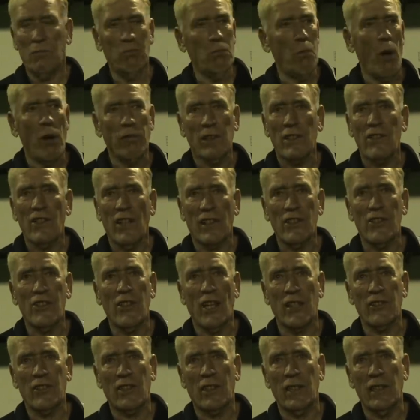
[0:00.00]
Warren's had a
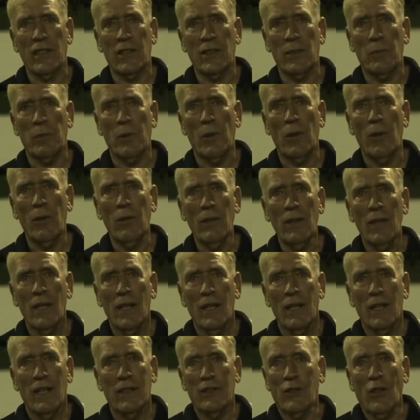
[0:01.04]
chance to clear the ball.
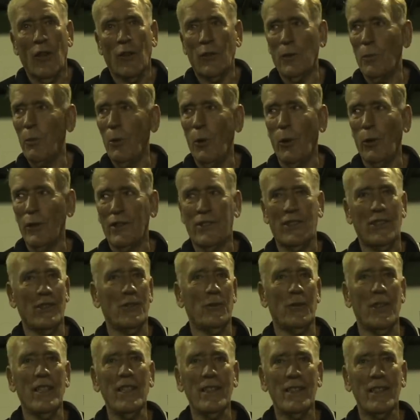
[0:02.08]
He's got the ball at his
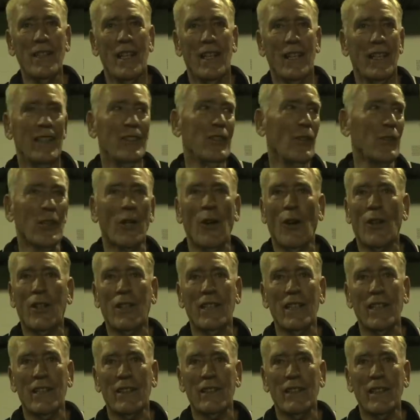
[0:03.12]
feet. He's only got
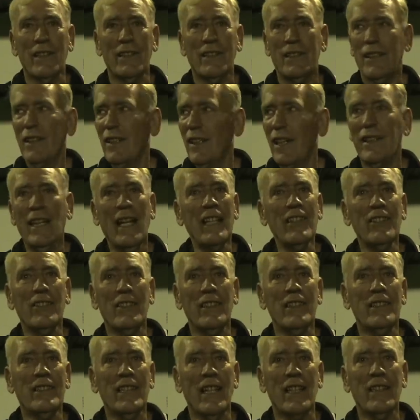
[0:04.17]
clear it, and
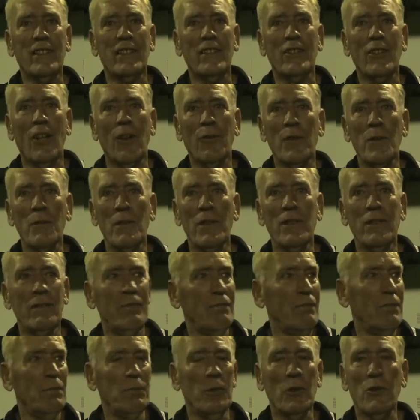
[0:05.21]
Aisley takes it off him and
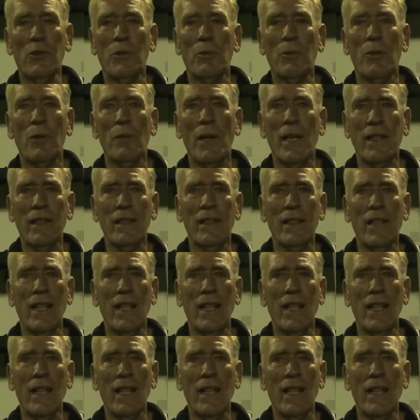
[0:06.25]
puts the ball back in the